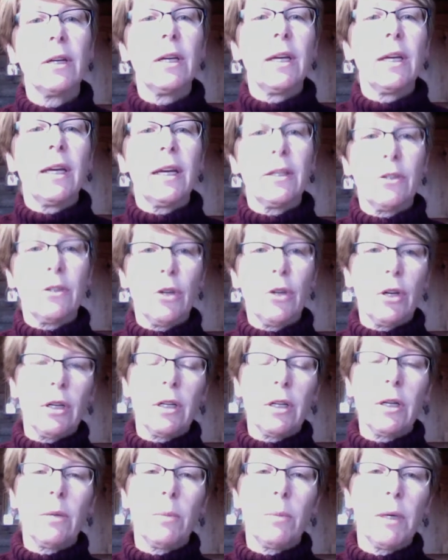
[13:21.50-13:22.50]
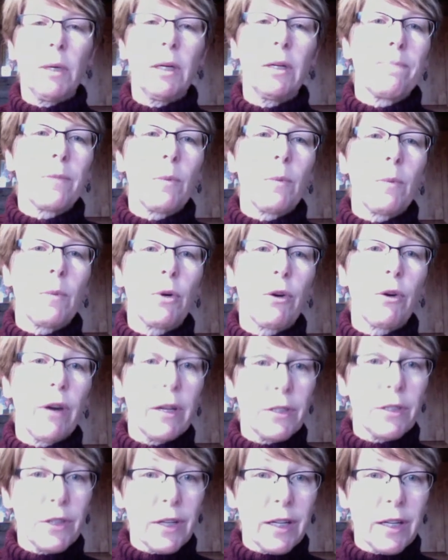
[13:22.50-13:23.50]
and talk about
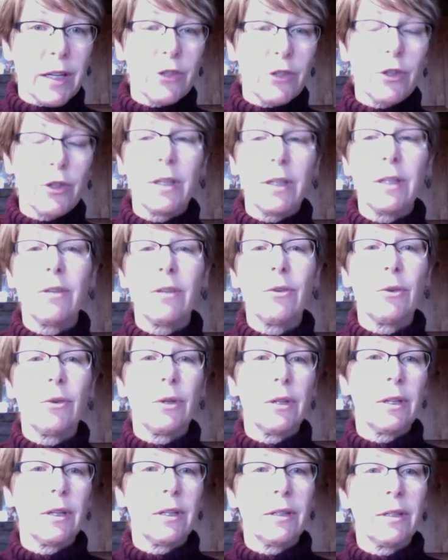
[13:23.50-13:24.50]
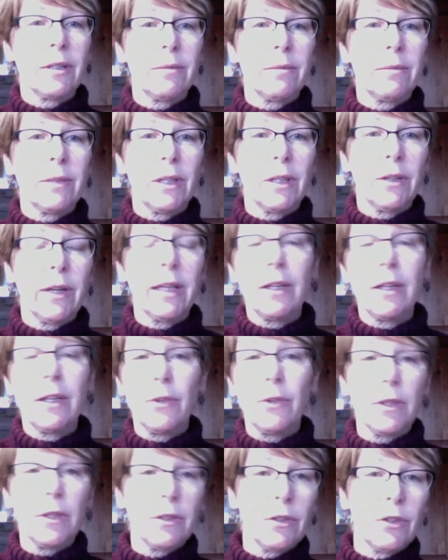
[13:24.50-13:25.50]
procrastination or
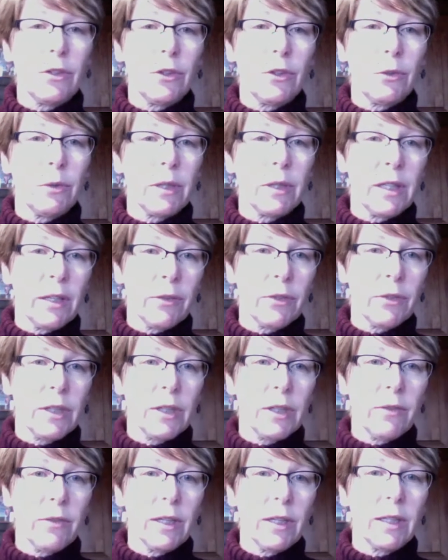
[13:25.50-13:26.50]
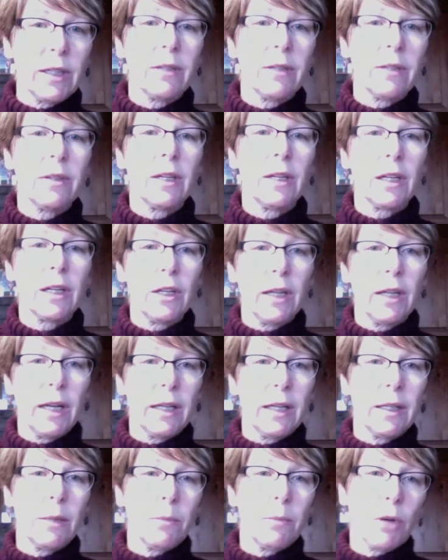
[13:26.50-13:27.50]
anything to do with gift giving that can
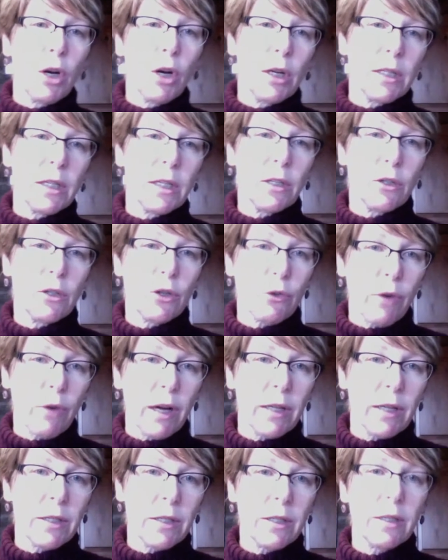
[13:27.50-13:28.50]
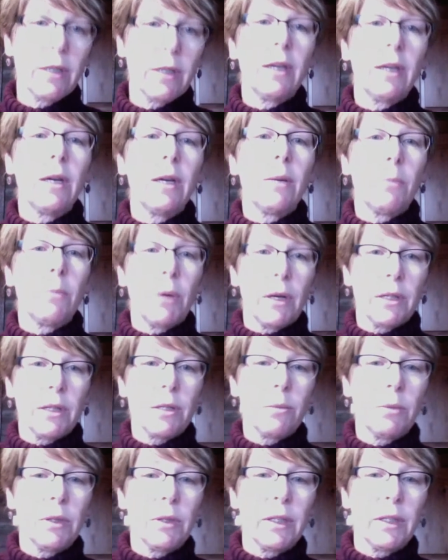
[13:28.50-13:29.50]
end up causing stress,
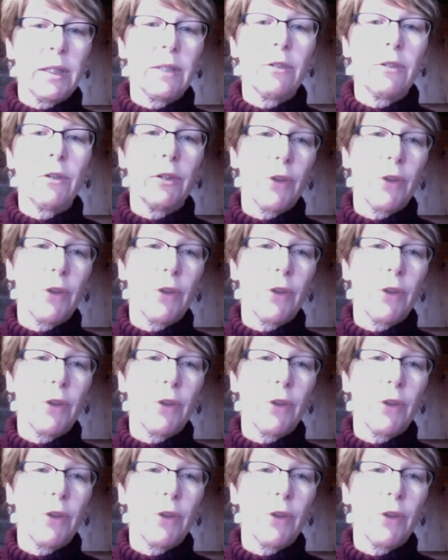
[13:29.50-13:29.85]
possibly during the